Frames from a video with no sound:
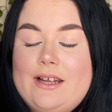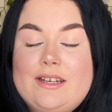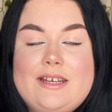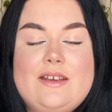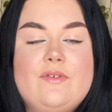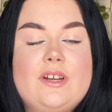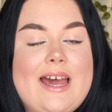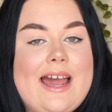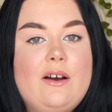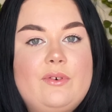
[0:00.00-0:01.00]
and even
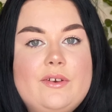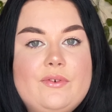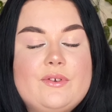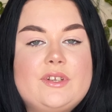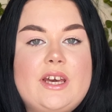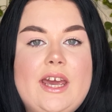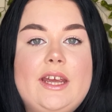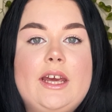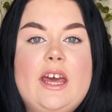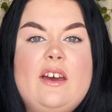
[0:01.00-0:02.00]
halfway through the
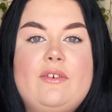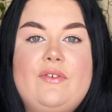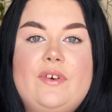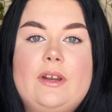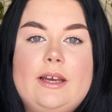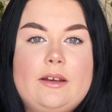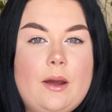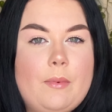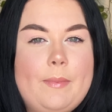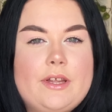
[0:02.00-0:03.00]
day, if I feel like
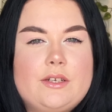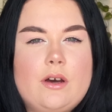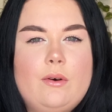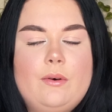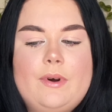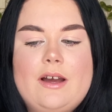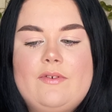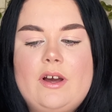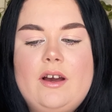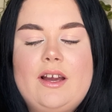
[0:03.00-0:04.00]
I'm a bit dull or
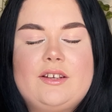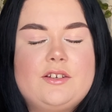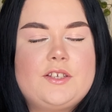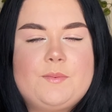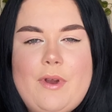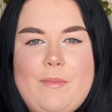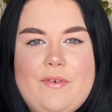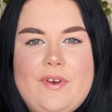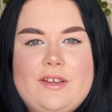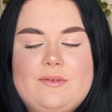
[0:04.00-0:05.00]
whatever, I can just spray my
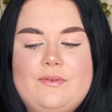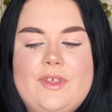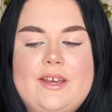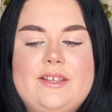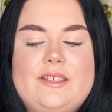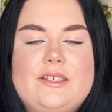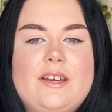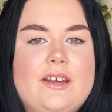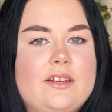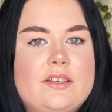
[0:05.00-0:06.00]
face with this
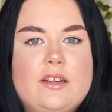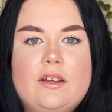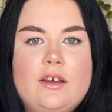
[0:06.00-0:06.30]
and